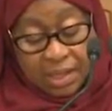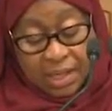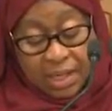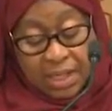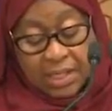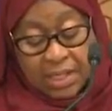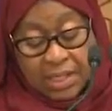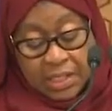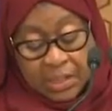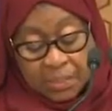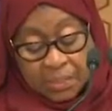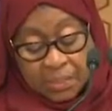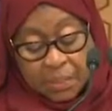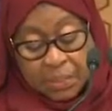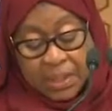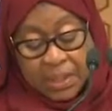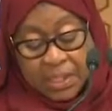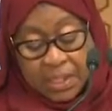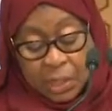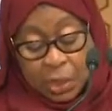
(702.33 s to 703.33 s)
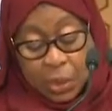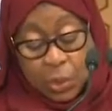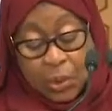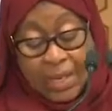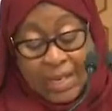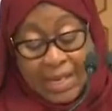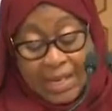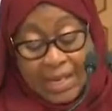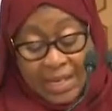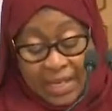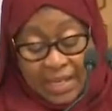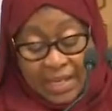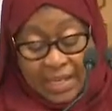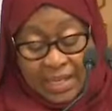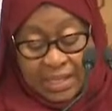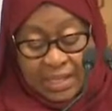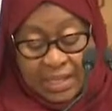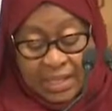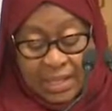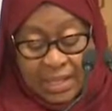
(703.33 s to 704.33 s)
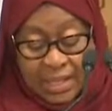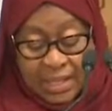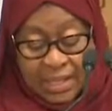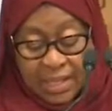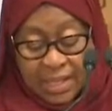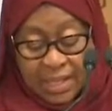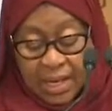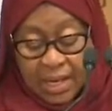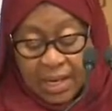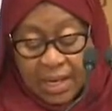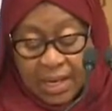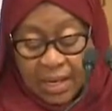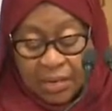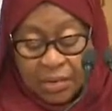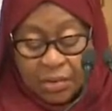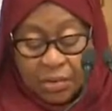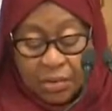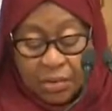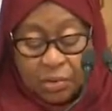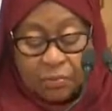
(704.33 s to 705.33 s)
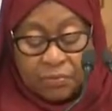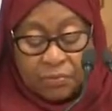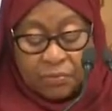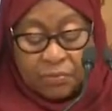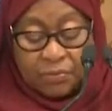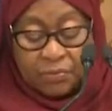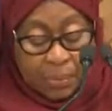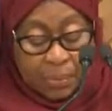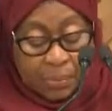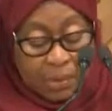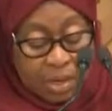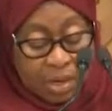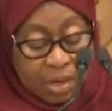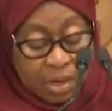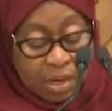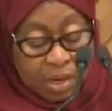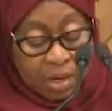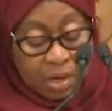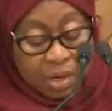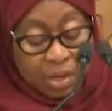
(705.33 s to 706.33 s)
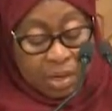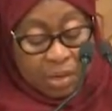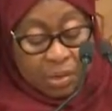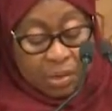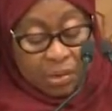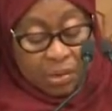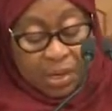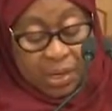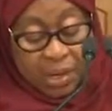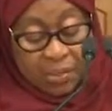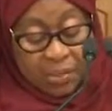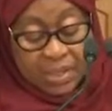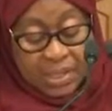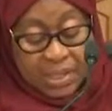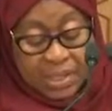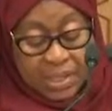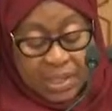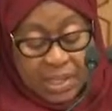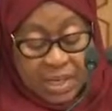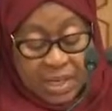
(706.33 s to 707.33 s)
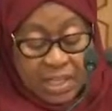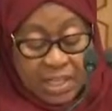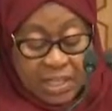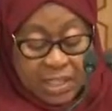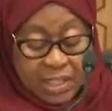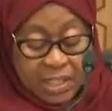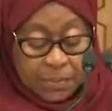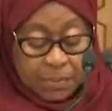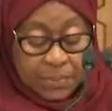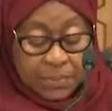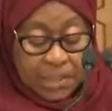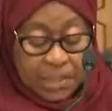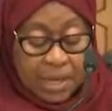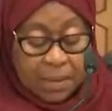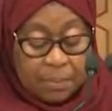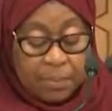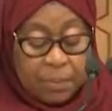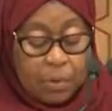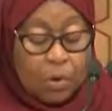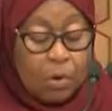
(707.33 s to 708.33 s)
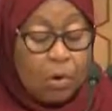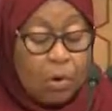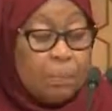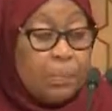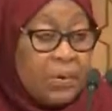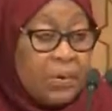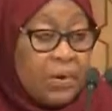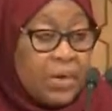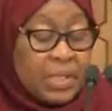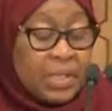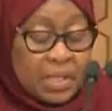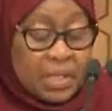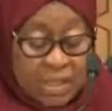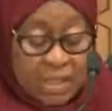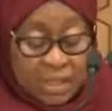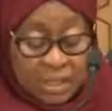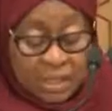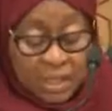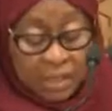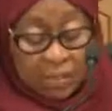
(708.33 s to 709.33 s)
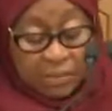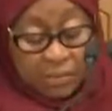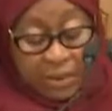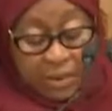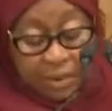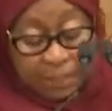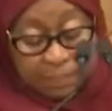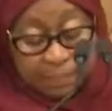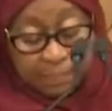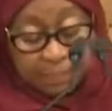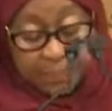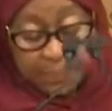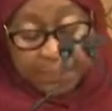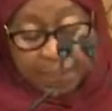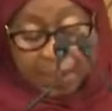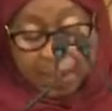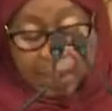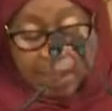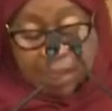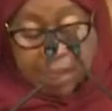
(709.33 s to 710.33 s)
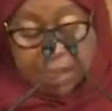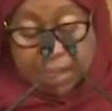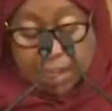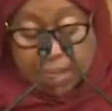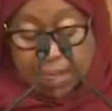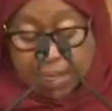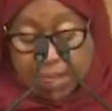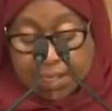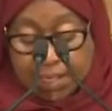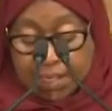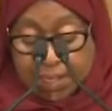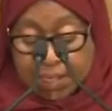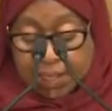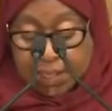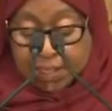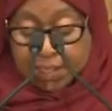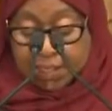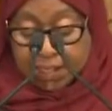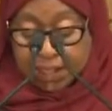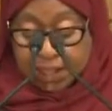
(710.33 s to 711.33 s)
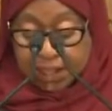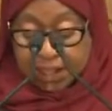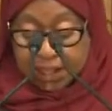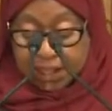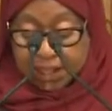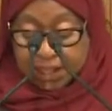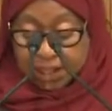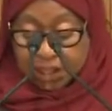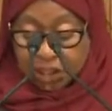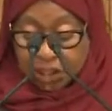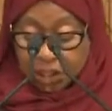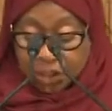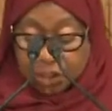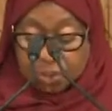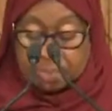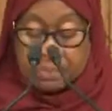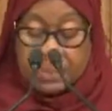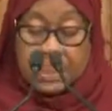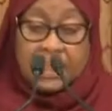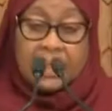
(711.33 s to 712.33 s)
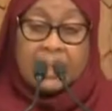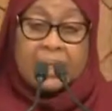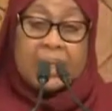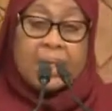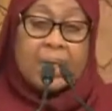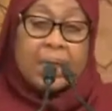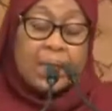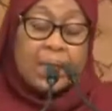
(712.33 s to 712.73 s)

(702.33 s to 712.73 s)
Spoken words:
Egypt's particular needs and agree on a framework on how Tanzania and Egypt can cooperate in this area. Excellencies, ladies and gentlemen,